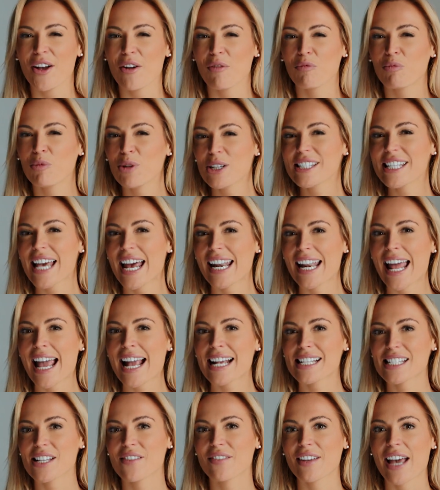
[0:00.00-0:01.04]
Would
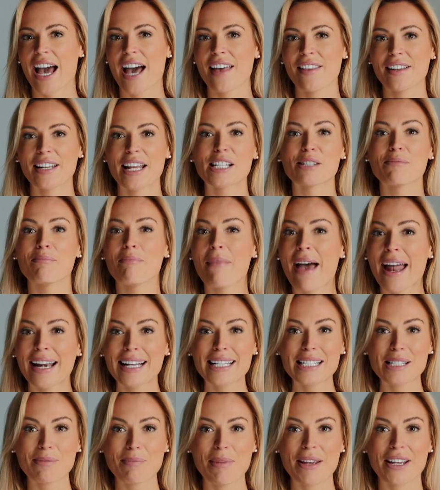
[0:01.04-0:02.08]
TEDx have gathered as
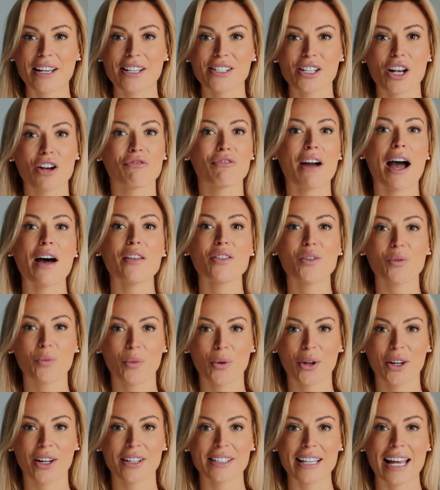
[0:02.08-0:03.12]
many speakers around the
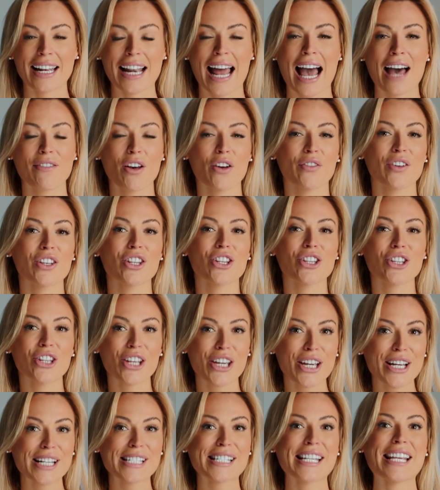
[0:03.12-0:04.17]
world and have over
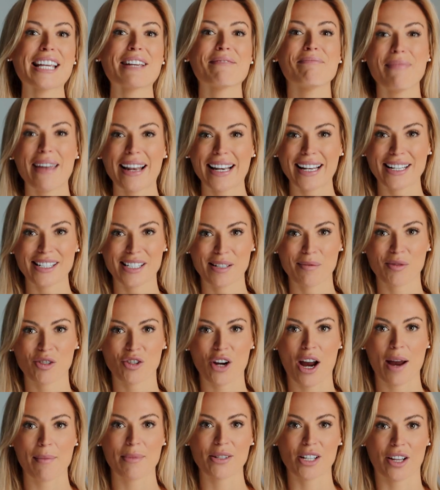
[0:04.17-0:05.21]
30 million
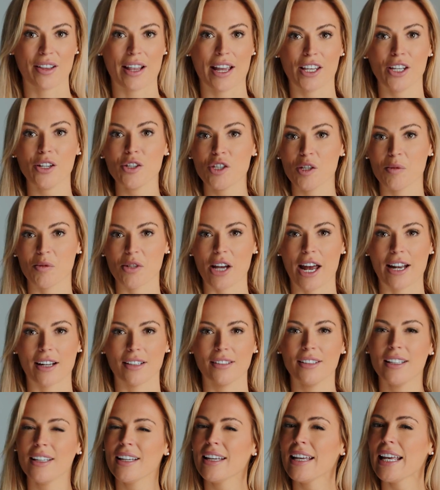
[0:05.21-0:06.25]
subscribers on their YouTube
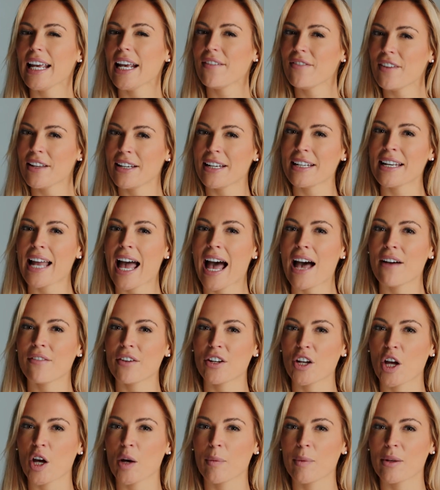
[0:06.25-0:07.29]
channel if they didn't have
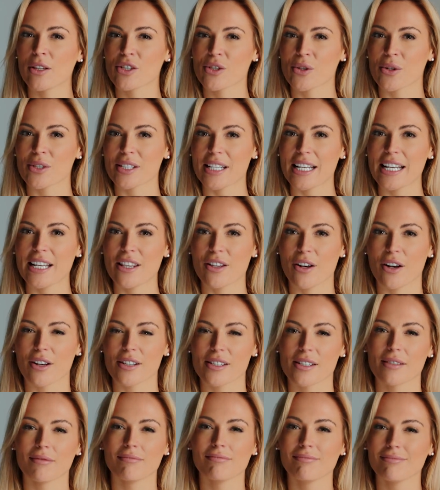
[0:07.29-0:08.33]
an open source
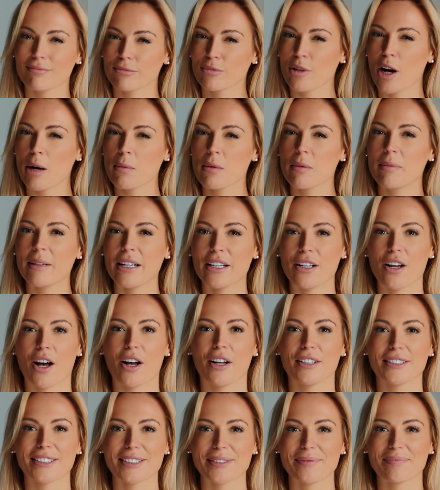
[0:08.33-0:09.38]
ethos? Probably
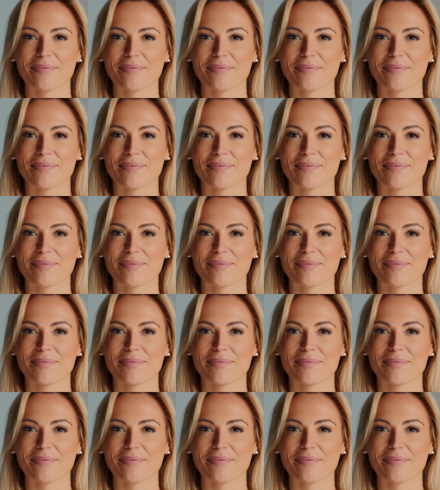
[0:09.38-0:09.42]
not.